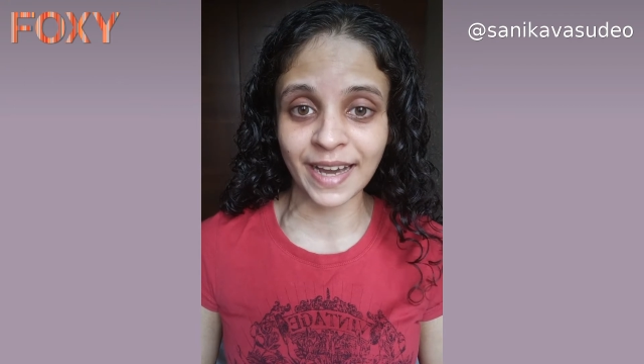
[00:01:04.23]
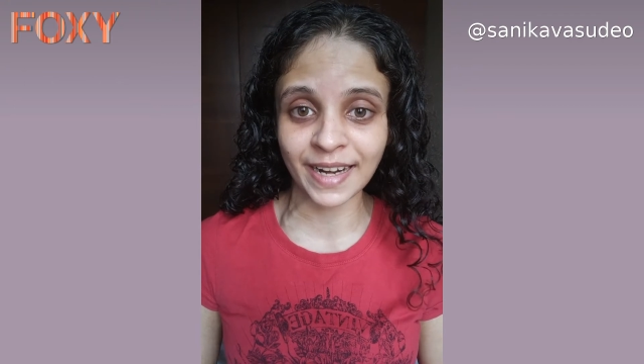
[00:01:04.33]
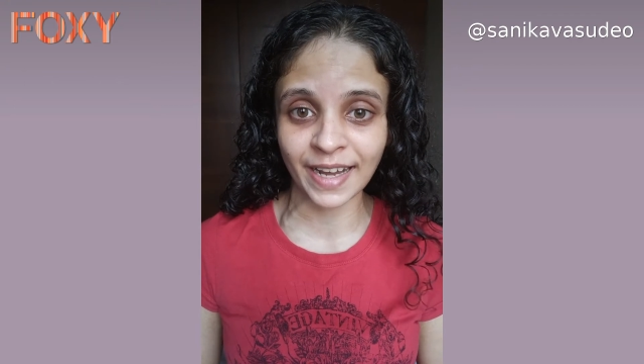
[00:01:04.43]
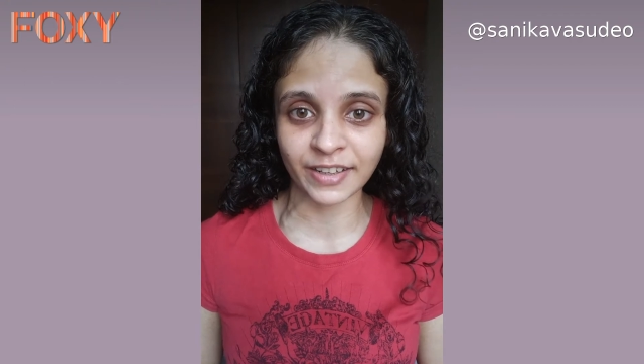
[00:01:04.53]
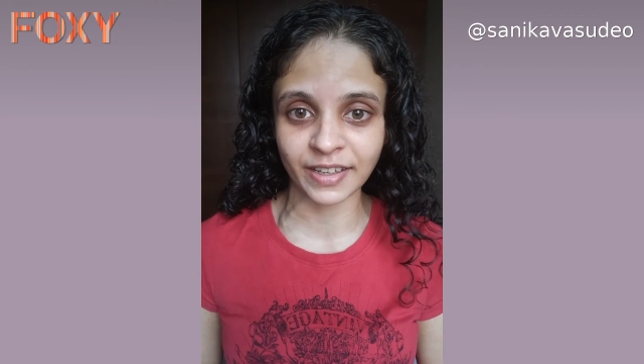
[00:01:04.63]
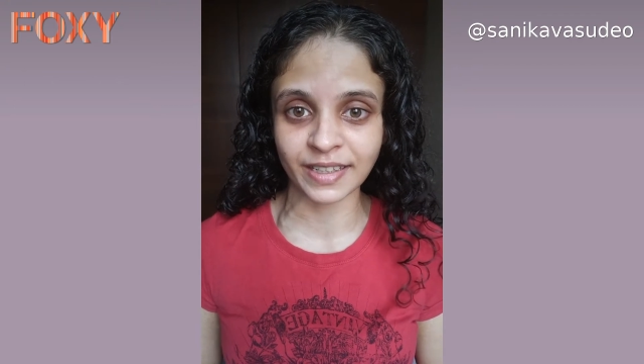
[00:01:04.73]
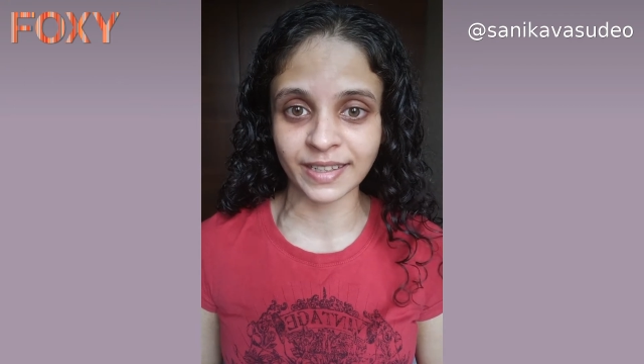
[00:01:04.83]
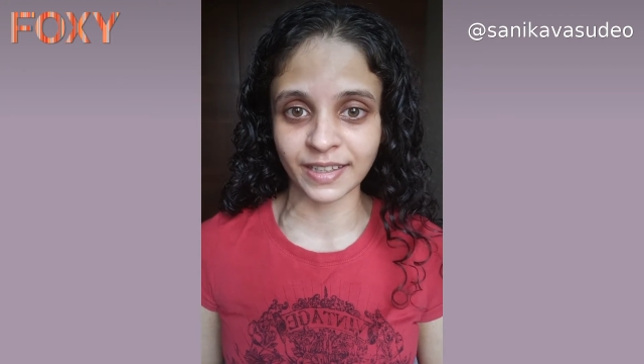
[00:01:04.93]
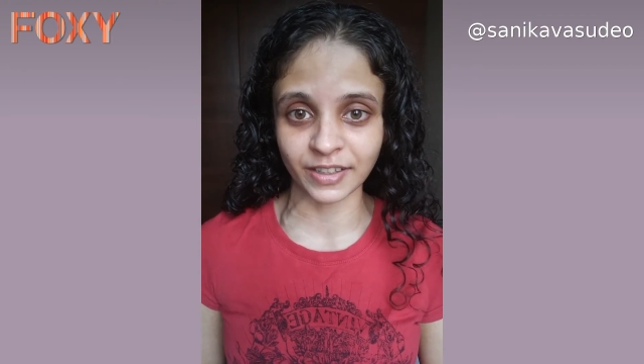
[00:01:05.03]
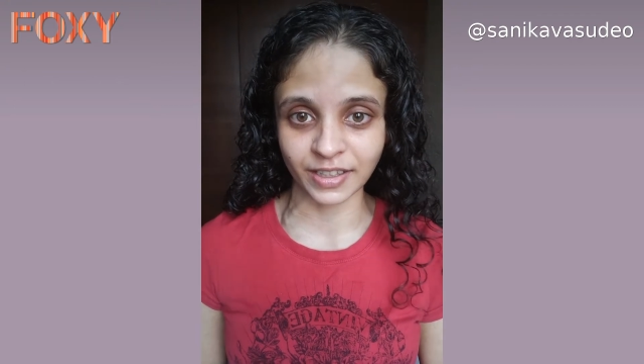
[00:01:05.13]
and
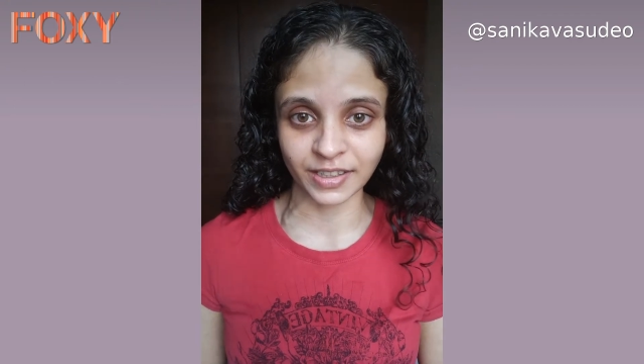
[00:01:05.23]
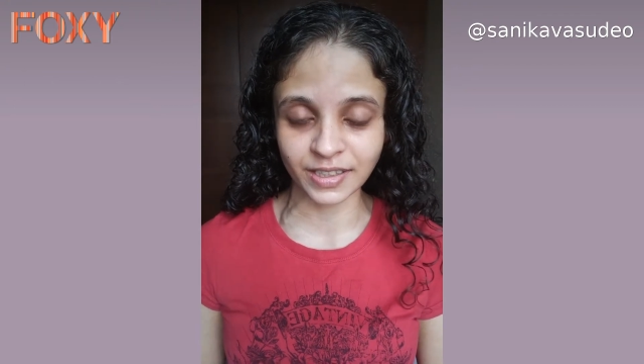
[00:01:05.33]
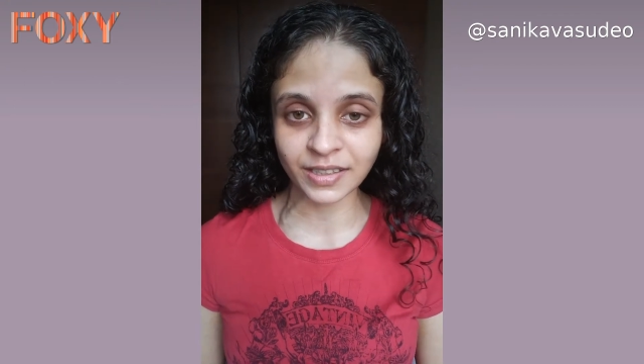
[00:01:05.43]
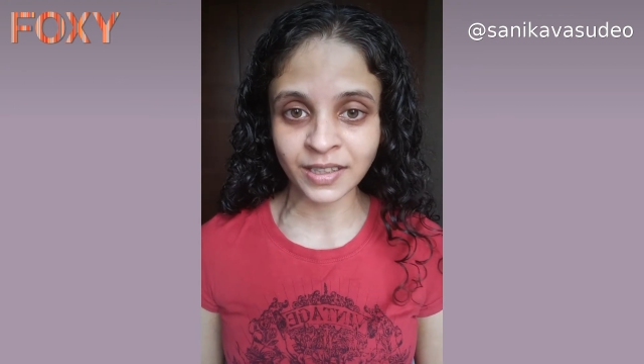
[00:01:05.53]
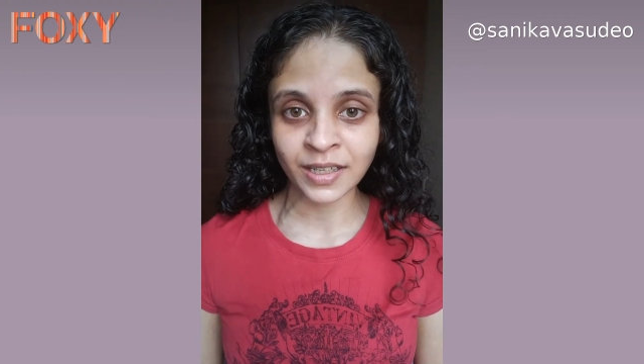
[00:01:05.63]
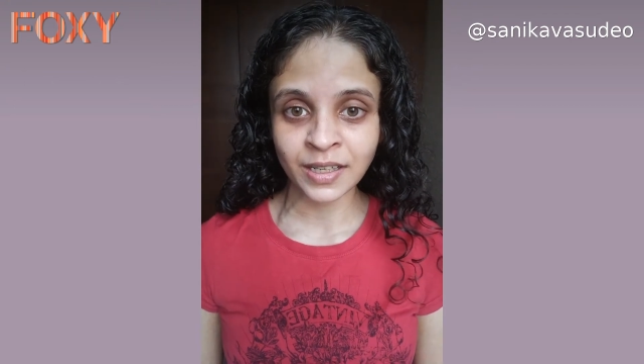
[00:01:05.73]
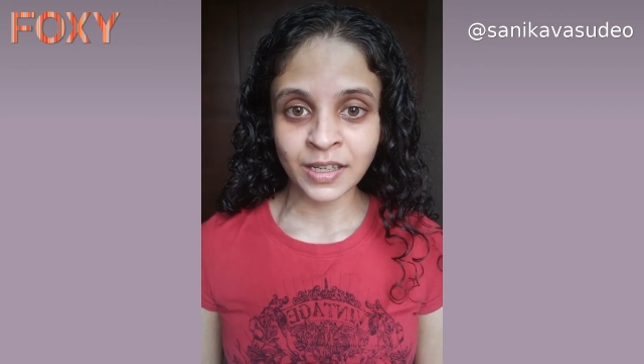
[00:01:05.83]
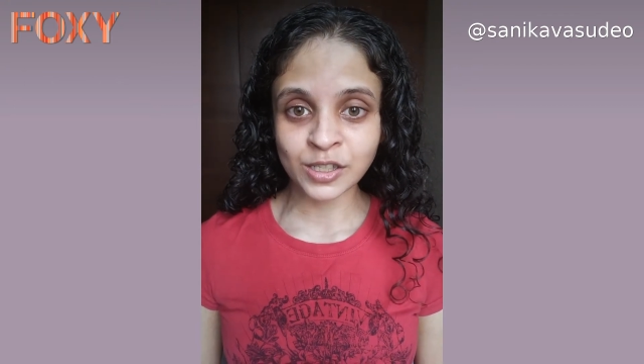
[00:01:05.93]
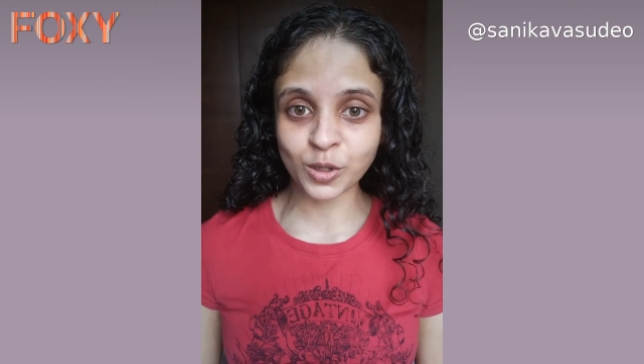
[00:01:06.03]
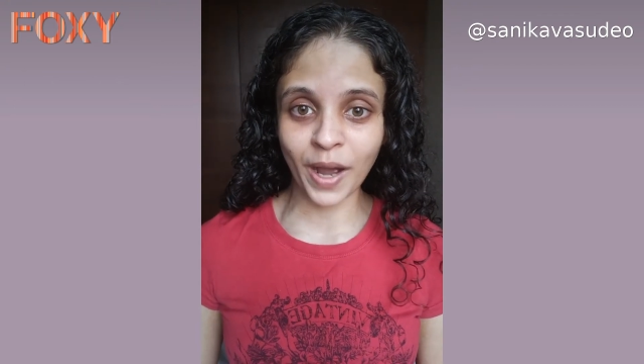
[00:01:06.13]
hydrating ingredient,
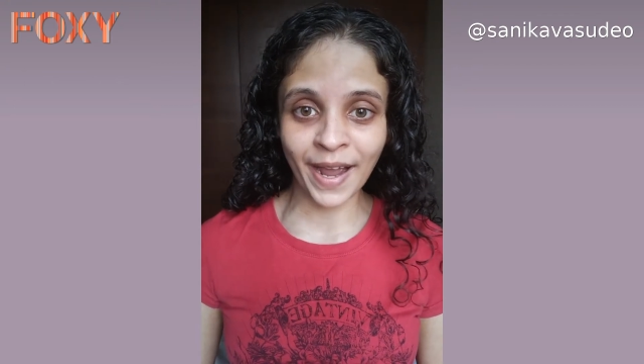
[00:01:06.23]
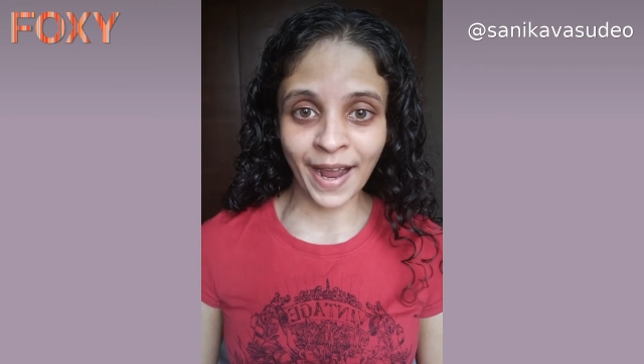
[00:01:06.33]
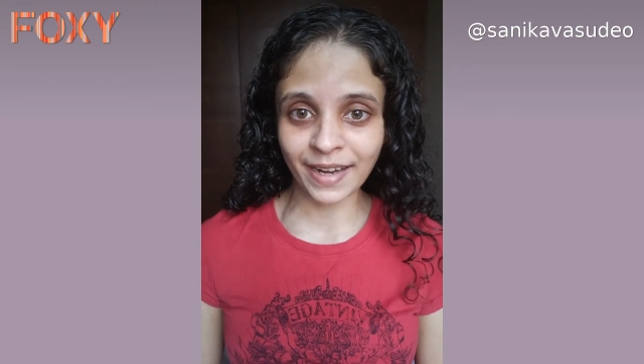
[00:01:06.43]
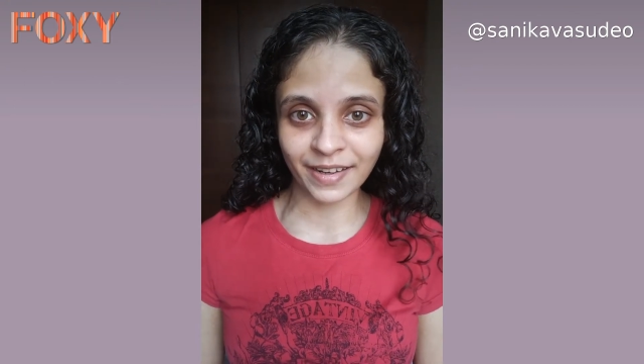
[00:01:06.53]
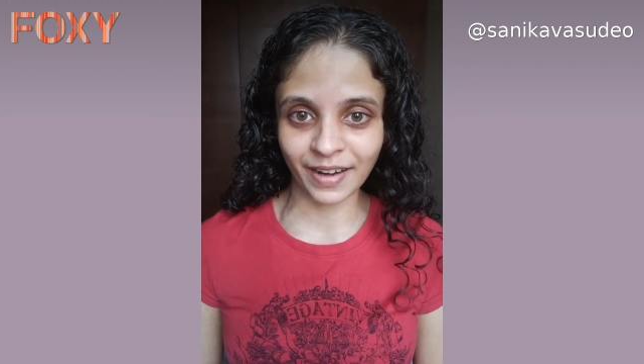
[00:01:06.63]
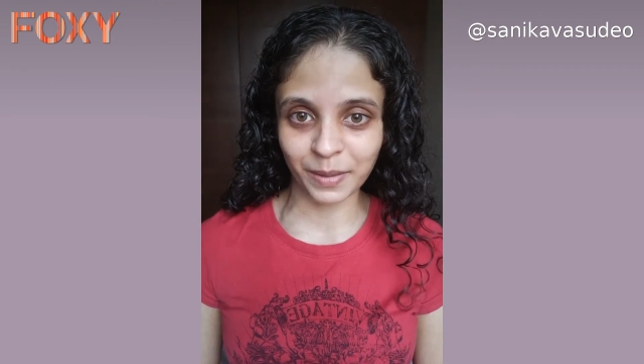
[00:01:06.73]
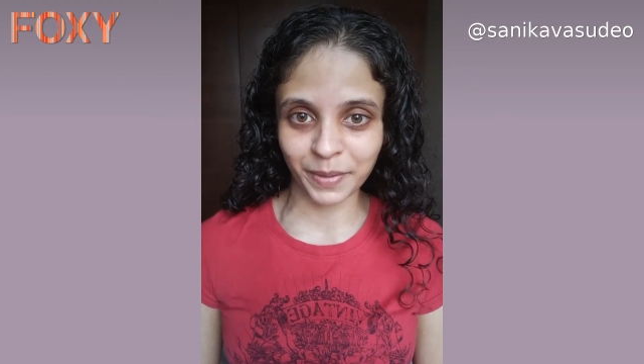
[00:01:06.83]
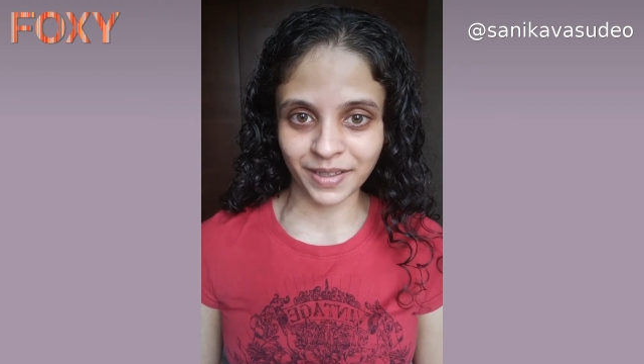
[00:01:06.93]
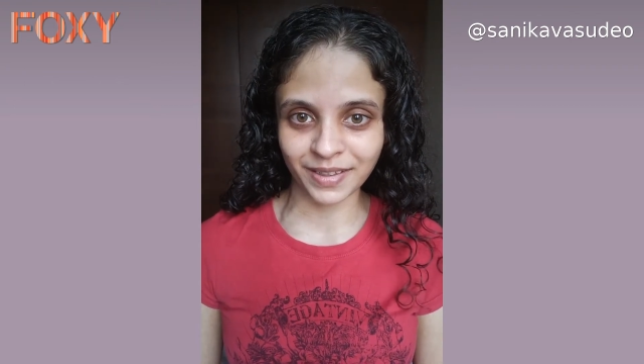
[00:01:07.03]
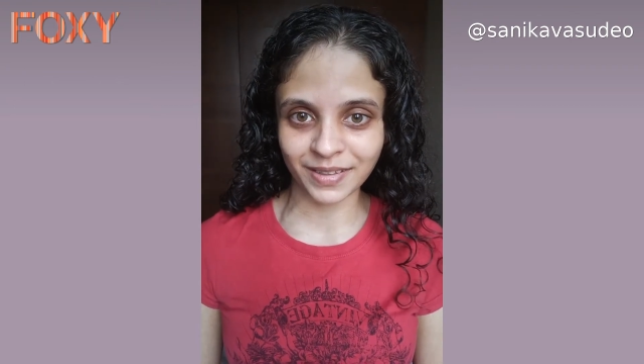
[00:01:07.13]
so I highly
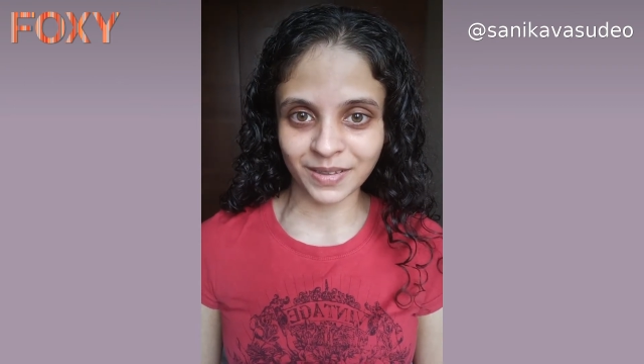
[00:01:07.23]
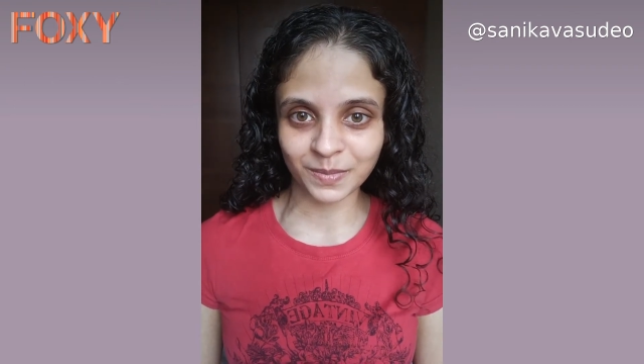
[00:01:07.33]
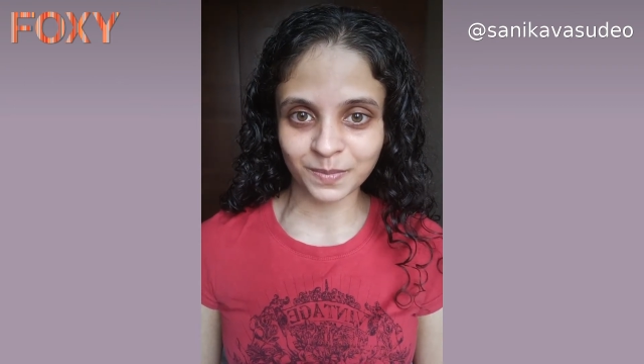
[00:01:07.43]
recommend it.